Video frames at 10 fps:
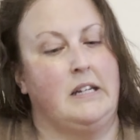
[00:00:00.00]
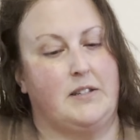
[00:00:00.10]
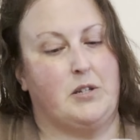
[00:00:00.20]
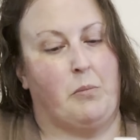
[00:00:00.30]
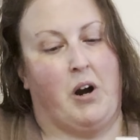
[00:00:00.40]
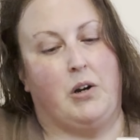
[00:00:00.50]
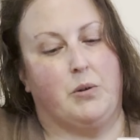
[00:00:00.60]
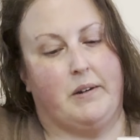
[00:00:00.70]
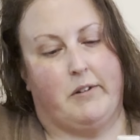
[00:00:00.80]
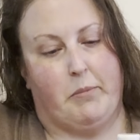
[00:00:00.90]
tomorrow
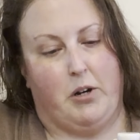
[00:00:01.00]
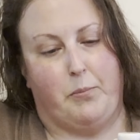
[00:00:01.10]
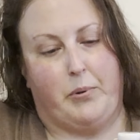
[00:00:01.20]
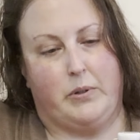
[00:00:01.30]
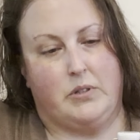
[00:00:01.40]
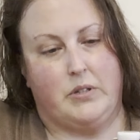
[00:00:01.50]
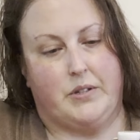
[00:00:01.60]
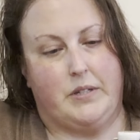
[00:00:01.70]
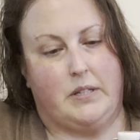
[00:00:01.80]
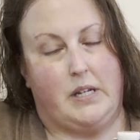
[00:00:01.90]
give it a burp just
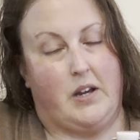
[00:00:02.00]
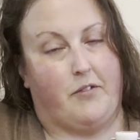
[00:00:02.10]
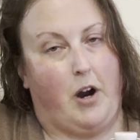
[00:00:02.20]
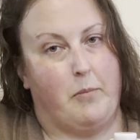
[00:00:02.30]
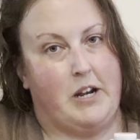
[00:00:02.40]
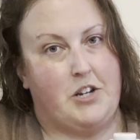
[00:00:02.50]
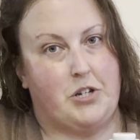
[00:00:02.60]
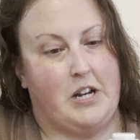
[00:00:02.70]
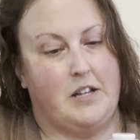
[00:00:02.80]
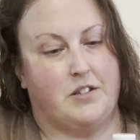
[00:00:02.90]
to see if
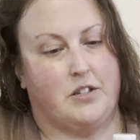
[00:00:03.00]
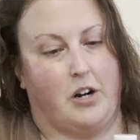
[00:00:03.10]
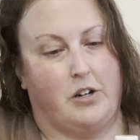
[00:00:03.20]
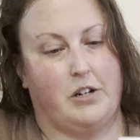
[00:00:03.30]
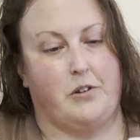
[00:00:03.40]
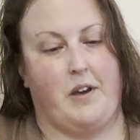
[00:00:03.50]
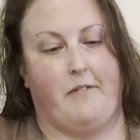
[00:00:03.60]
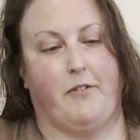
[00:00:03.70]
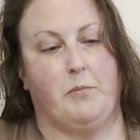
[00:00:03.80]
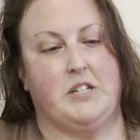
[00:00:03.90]
carbonation has started or that
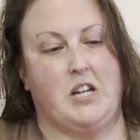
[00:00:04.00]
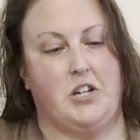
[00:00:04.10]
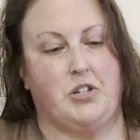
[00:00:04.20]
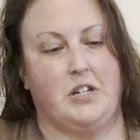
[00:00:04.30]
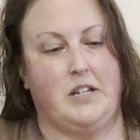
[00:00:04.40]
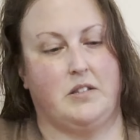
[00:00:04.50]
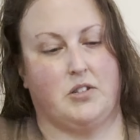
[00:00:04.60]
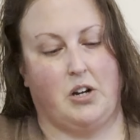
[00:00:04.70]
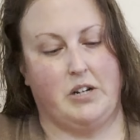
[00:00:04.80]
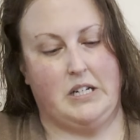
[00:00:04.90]
fermentation has
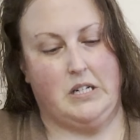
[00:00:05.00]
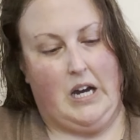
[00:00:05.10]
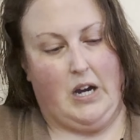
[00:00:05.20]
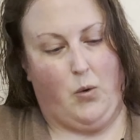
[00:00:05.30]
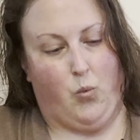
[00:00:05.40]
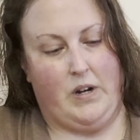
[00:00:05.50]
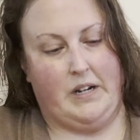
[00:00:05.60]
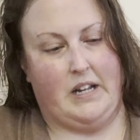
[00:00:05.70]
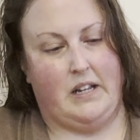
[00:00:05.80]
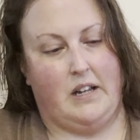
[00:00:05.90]
started.
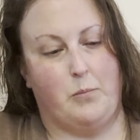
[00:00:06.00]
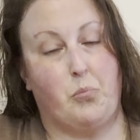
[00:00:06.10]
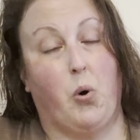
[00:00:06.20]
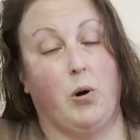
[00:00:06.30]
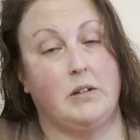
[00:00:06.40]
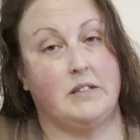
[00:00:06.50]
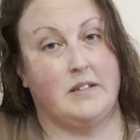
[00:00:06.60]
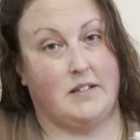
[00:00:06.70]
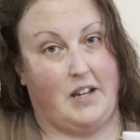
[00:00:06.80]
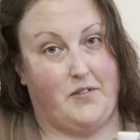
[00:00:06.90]
One important
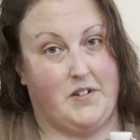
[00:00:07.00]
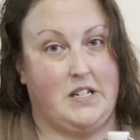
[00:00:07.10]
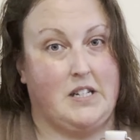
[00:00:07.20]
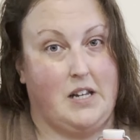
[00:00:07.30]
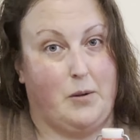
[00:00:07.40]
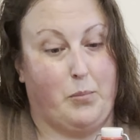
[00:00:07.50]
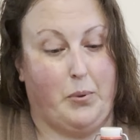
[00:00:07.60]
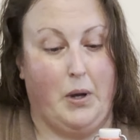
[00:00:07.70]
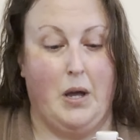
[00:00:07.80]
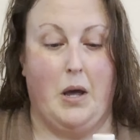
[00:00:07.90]
safety tip,
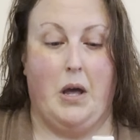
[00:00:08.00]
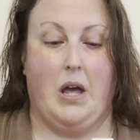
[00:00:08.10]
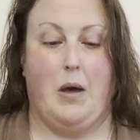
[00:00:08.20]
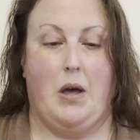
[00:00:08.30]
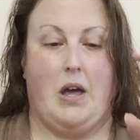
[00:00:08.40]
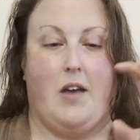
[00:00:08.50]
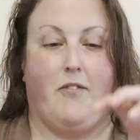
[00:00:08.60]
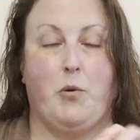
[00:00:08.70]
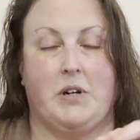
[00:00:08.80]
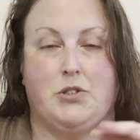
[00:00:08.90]
if
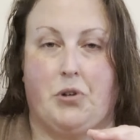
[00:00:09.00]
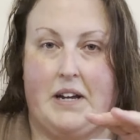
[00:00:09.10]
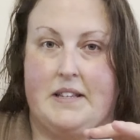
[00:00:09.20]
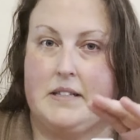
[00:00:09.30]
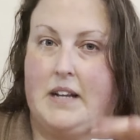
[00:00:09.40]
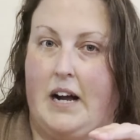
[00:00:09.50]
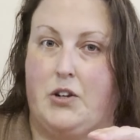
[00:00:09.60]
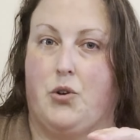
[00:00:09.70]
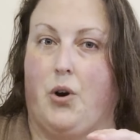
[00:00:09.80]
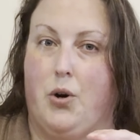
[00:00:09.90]
you wanna try this on
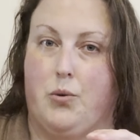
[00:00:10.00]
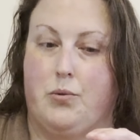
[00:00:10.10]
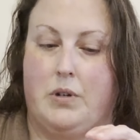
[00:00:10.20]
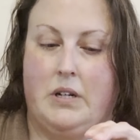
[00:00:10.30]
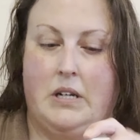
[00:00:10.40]
your own,